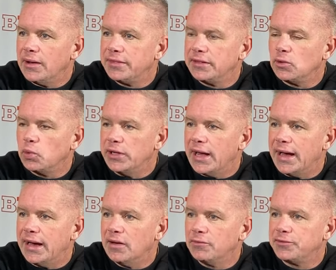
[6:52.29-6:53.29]
I think we
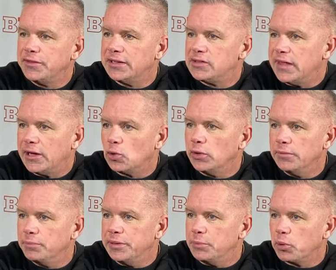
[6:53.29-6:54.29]
have that'll
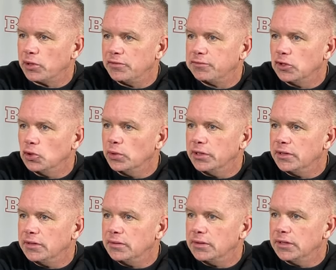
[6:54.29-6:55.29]
be pretty fluid
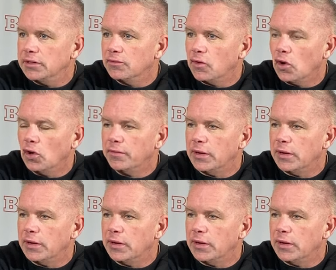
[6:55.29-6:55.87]
and evolve.